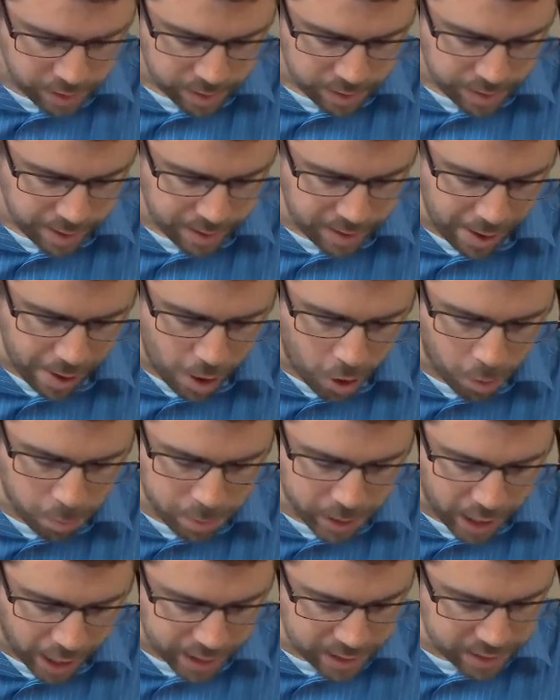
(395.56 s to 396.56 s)
And they all
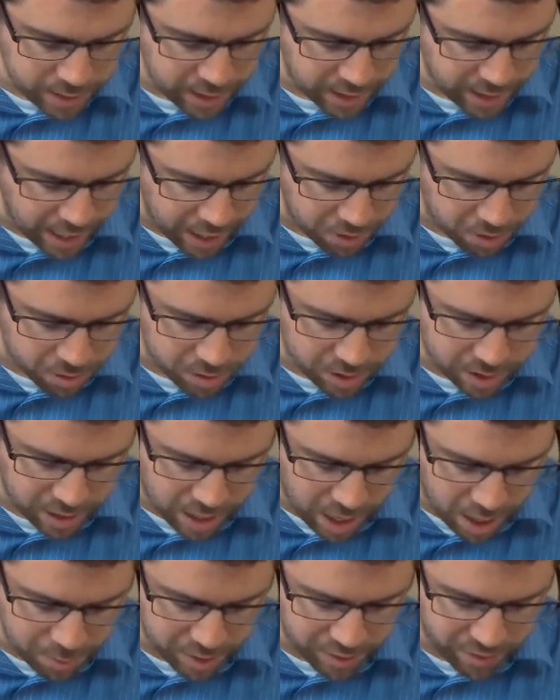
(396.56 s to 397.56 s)
plotted together to
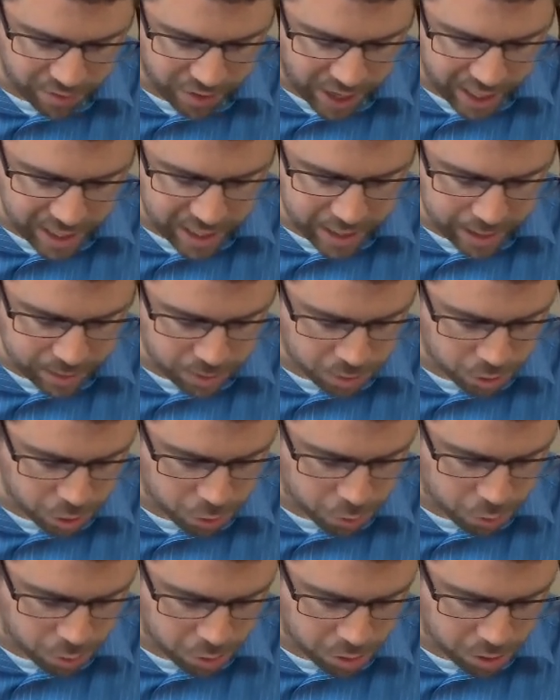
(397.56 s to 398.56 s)
come and fight against
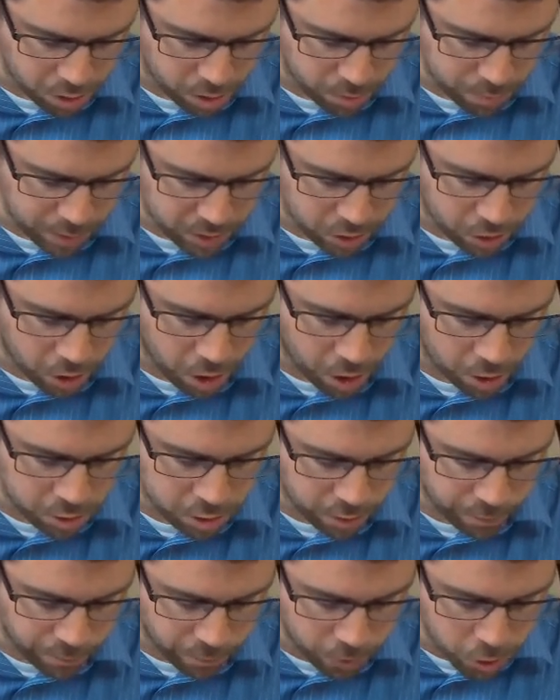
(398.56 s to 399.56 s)
Jerusalem and to cause
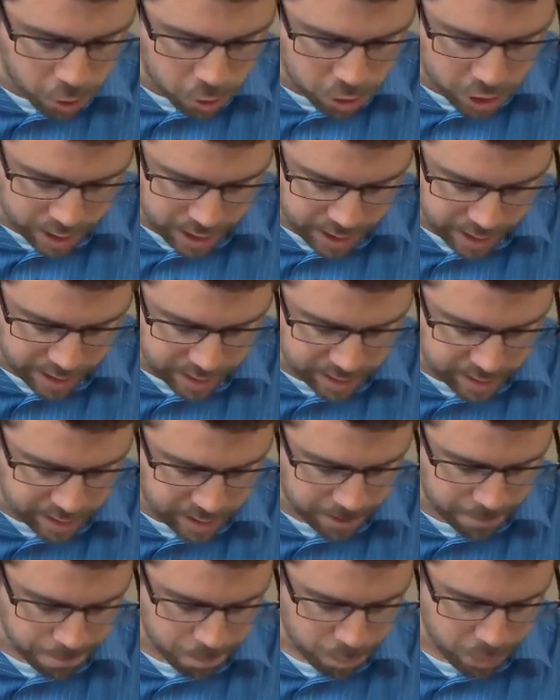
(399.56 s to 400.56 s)
confusion in it.
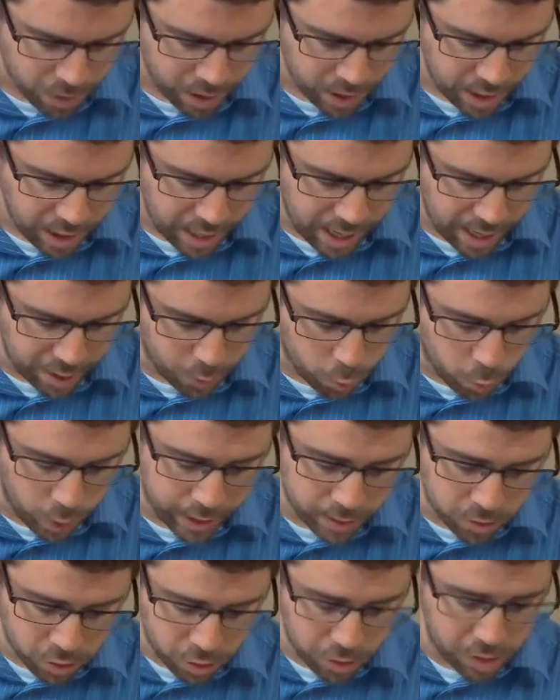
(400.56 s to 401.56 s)
And we,
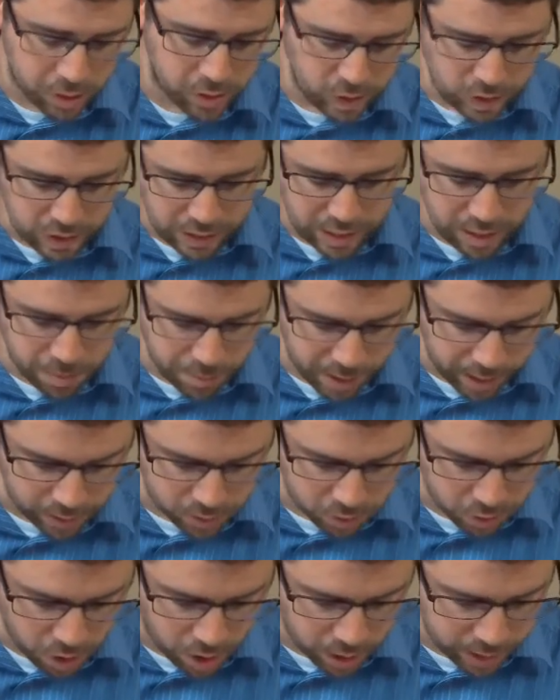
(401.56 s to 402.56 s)
and so this is
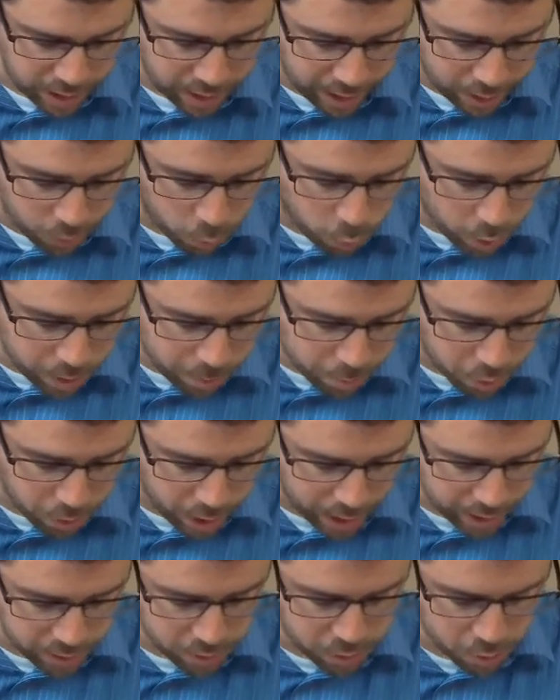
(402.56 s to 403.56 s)
Nehemiah's talking, and we
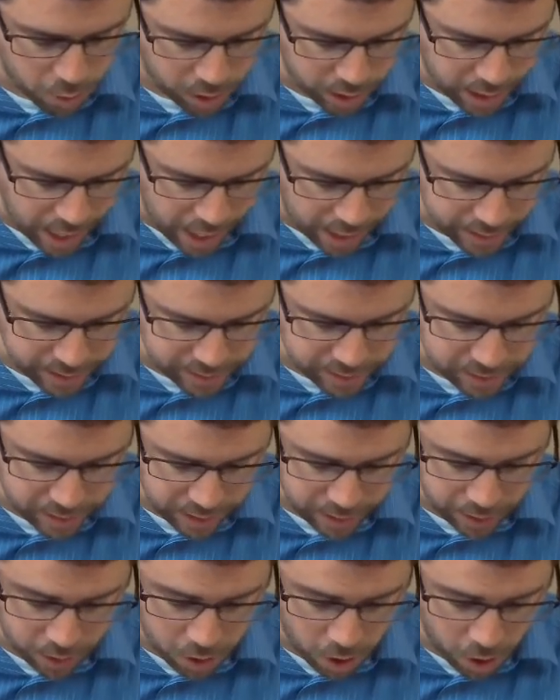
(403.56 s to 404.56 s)
prayed to our God and
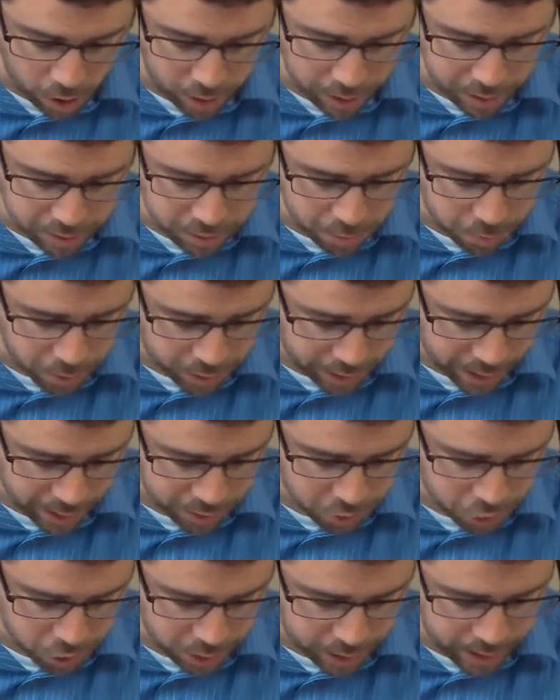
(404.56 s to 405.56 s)
set a guard as a
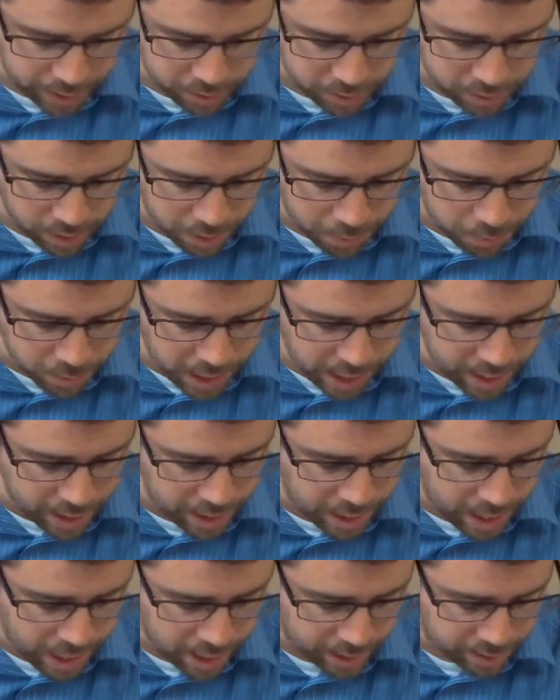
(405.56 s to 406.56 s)
protection against them day
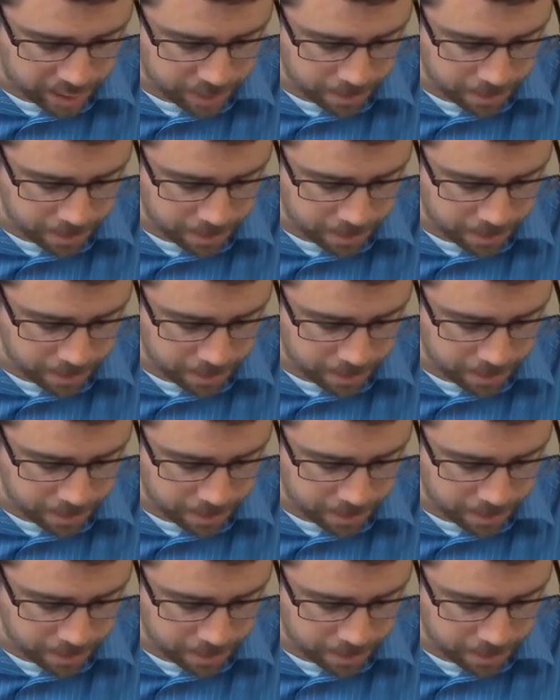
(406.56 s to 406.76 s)
and night.